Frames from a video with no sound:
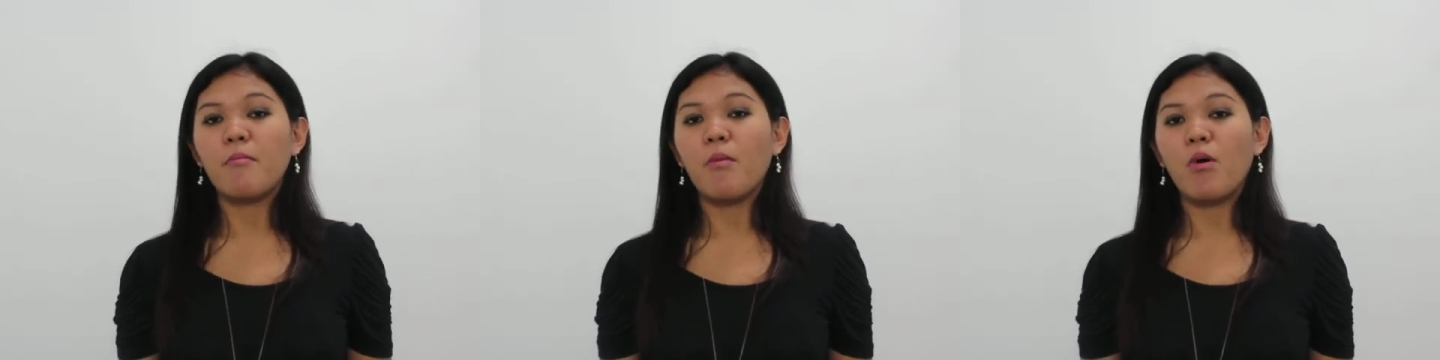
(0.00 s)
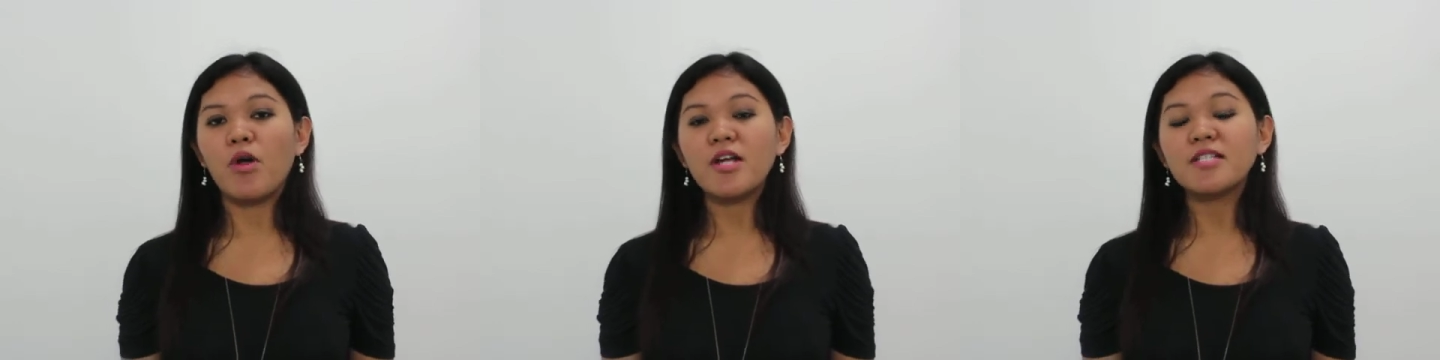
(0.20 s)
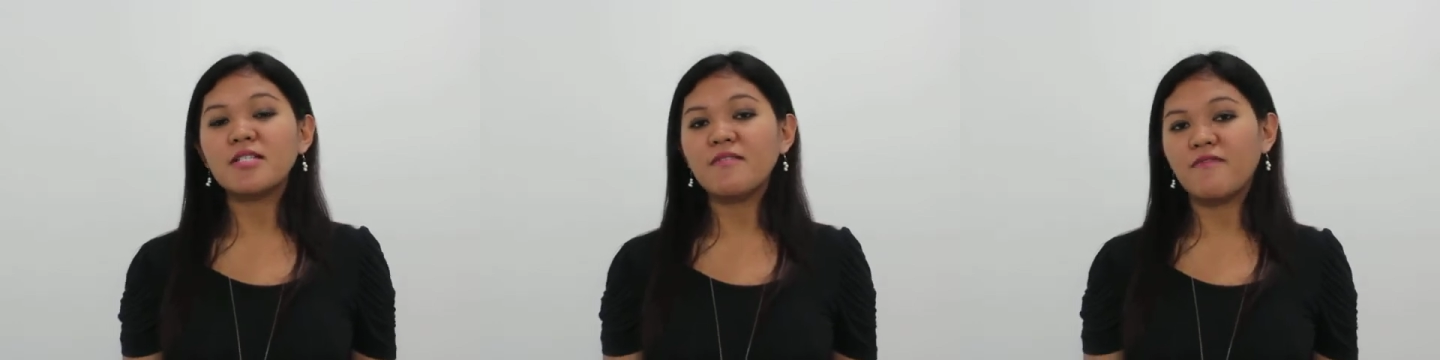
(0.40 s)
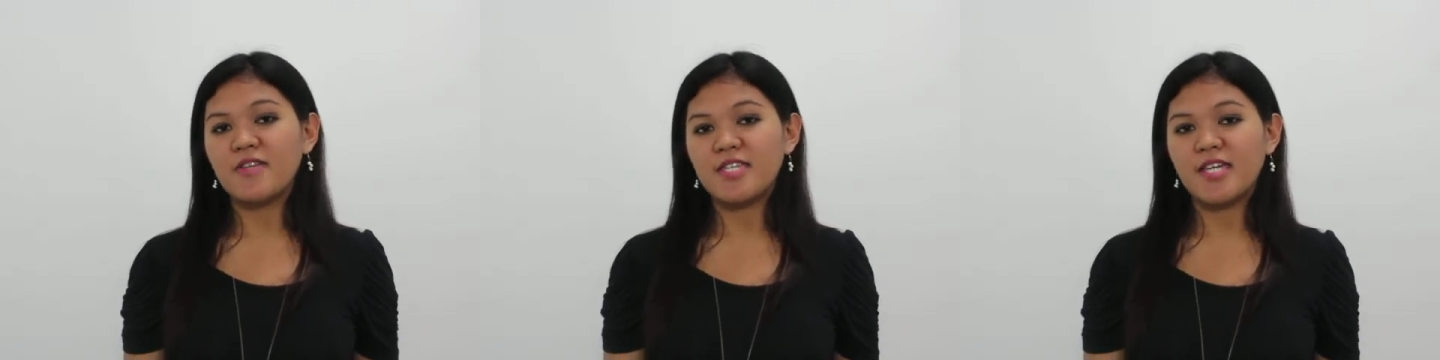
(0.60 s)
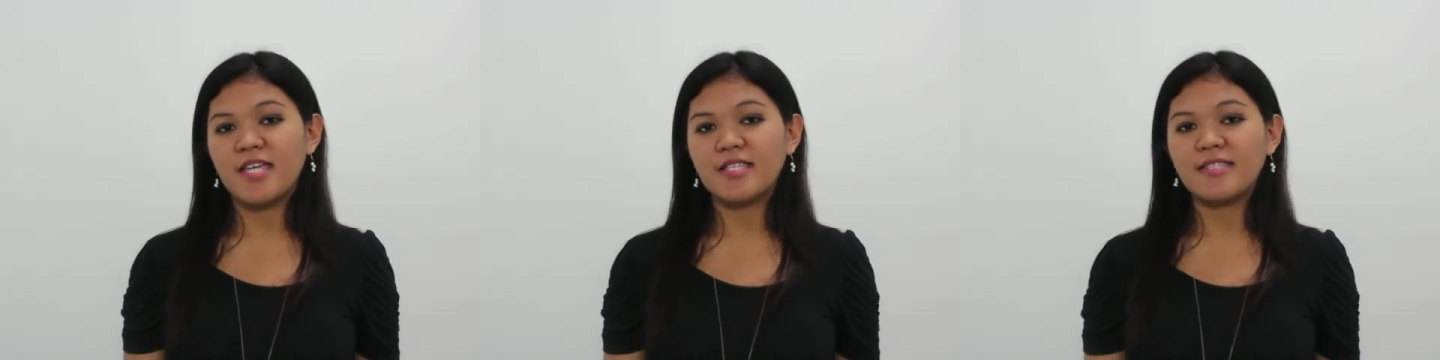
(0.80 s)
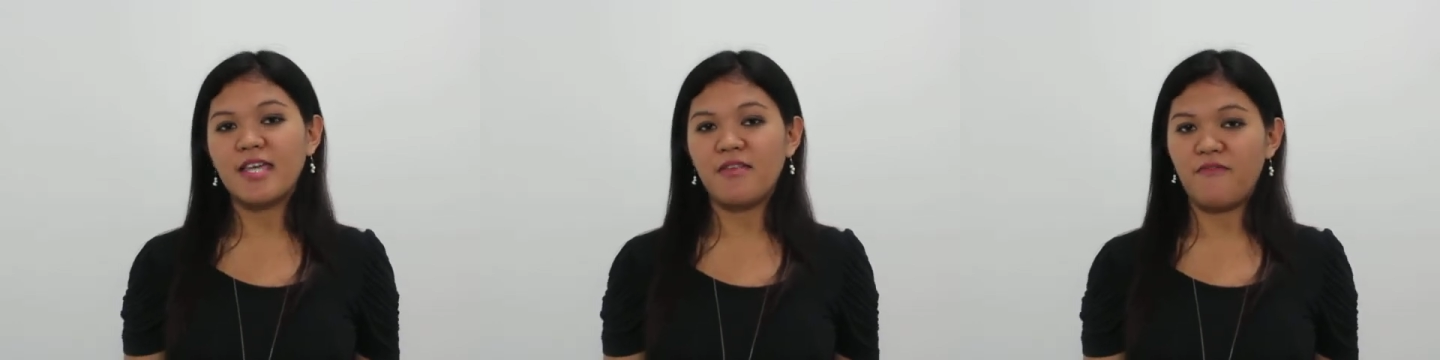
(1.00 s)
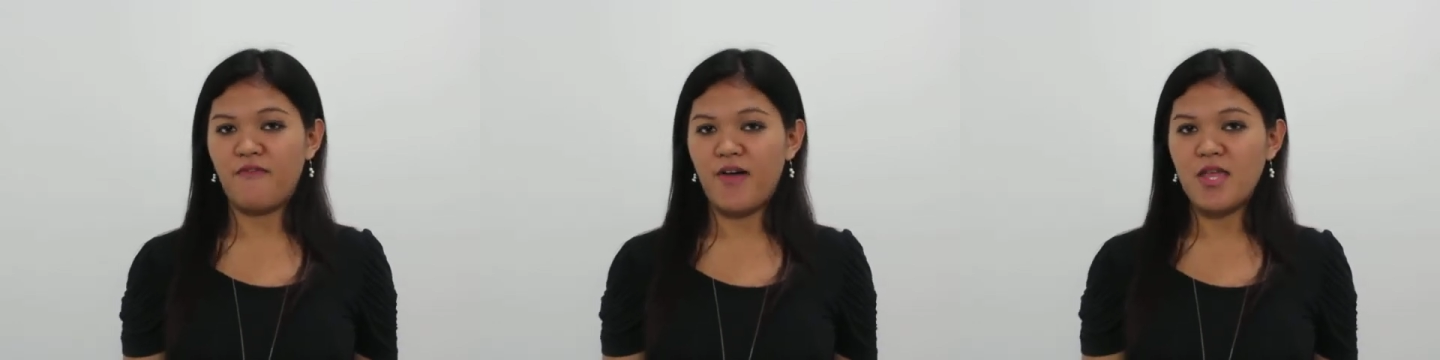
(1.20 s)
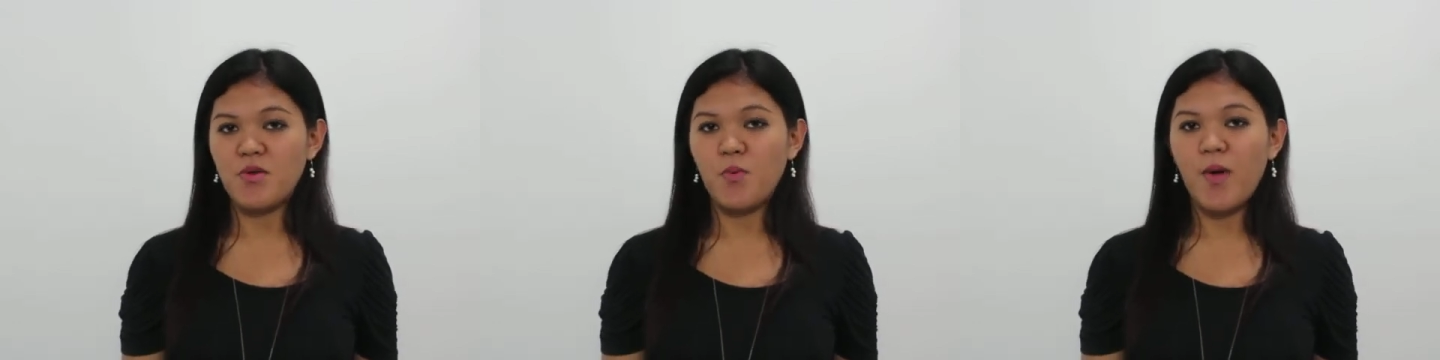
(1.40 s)
more convenient and
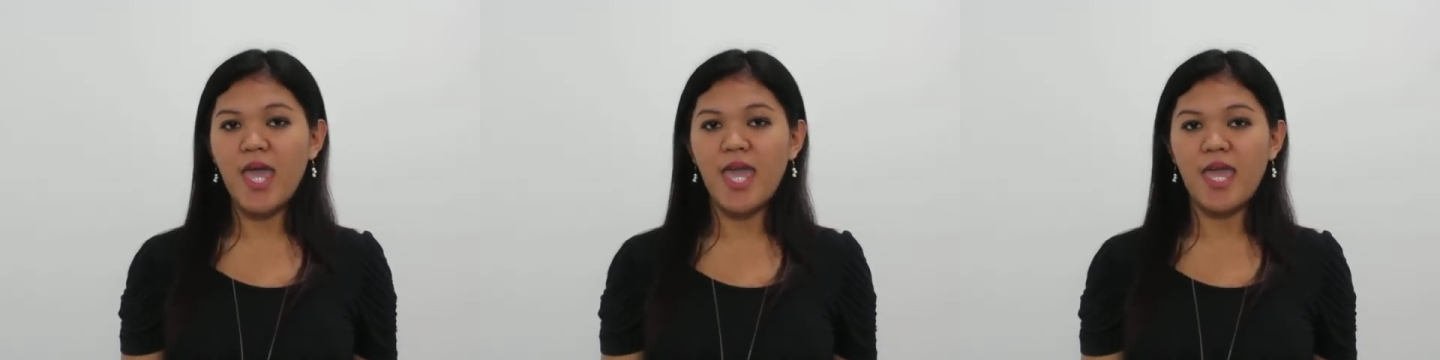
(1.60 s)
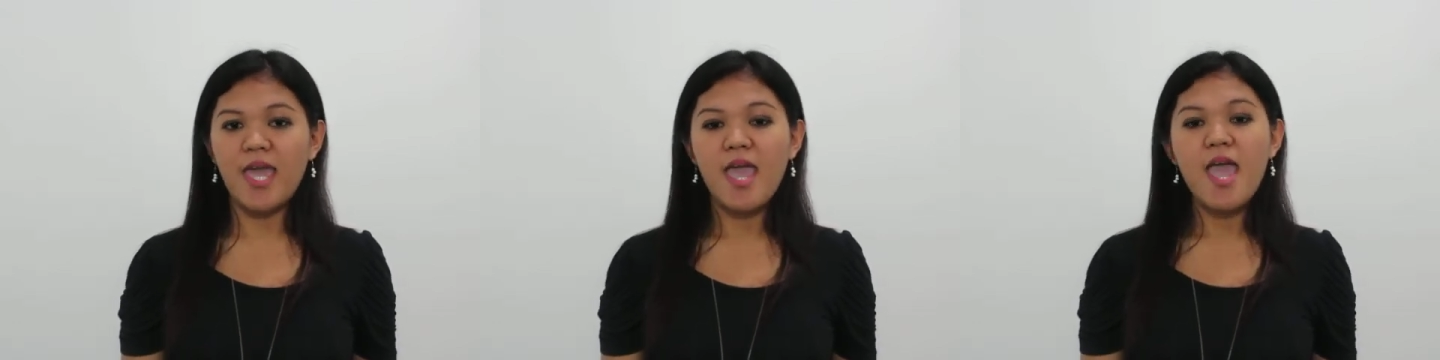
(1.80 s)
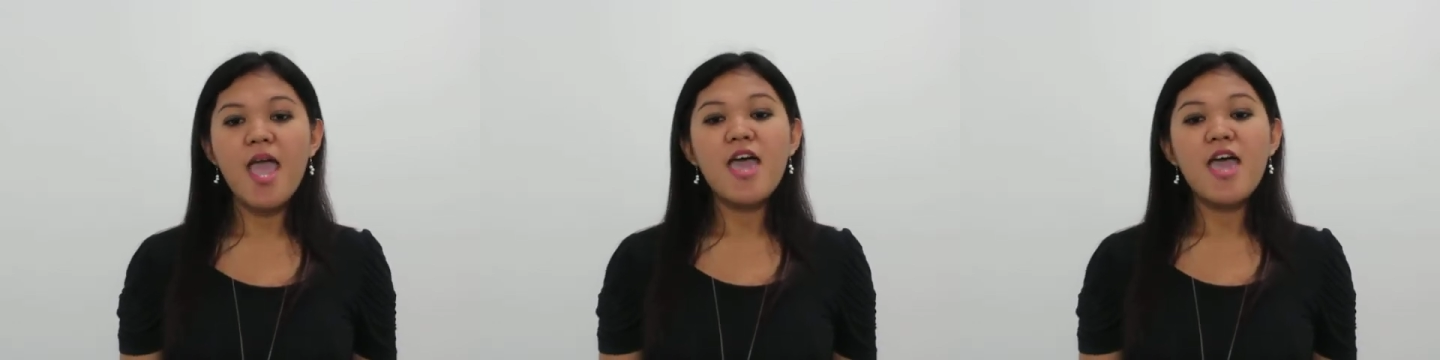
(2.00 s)
fun way.